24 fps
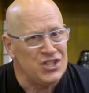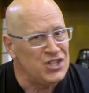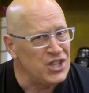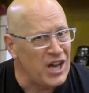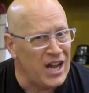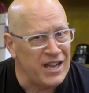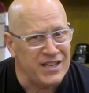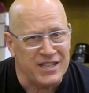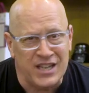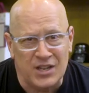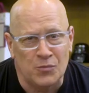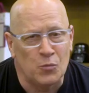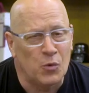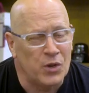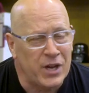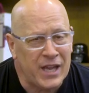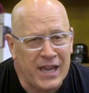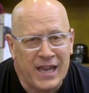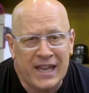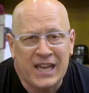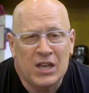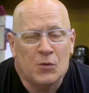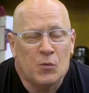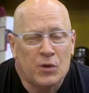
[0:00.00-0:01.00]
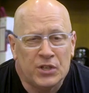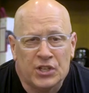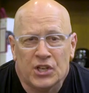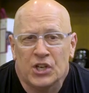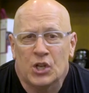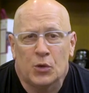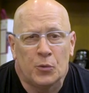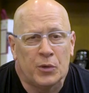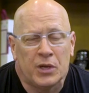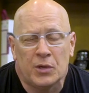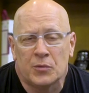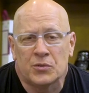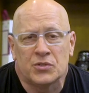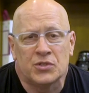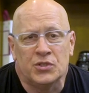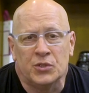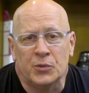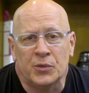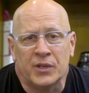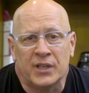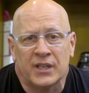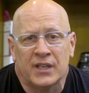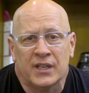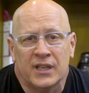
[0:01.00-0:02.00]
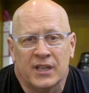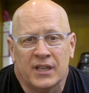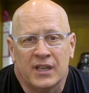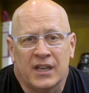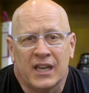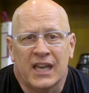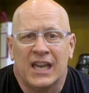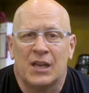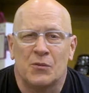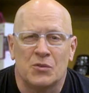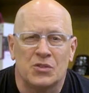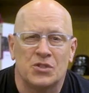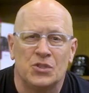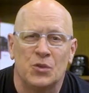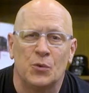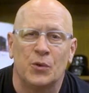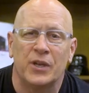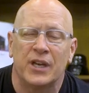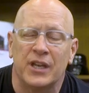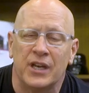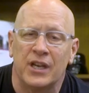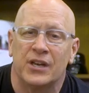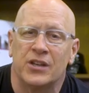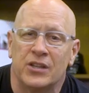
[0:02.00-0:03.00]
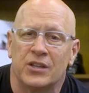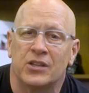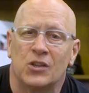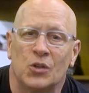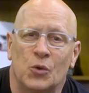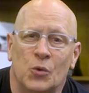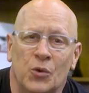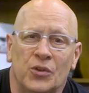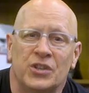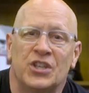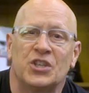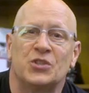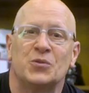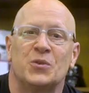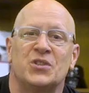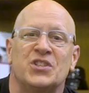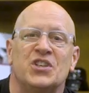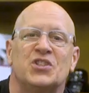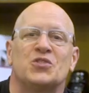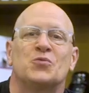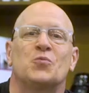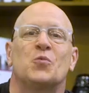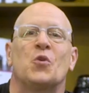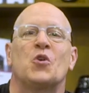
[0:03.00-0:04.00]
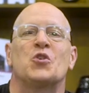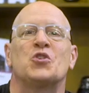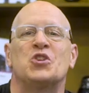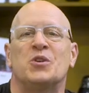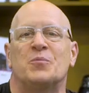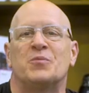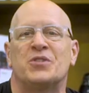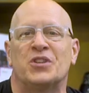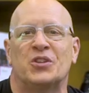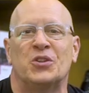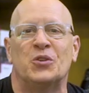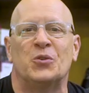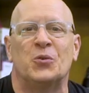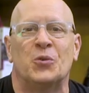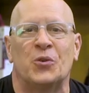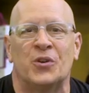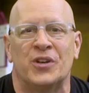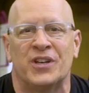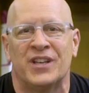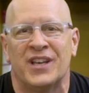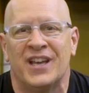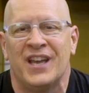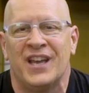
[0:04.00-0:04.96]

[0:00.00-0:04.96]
John didn't want anyone to know what he was doing. He was doing it unto the Lord. This was his worship to the Lord.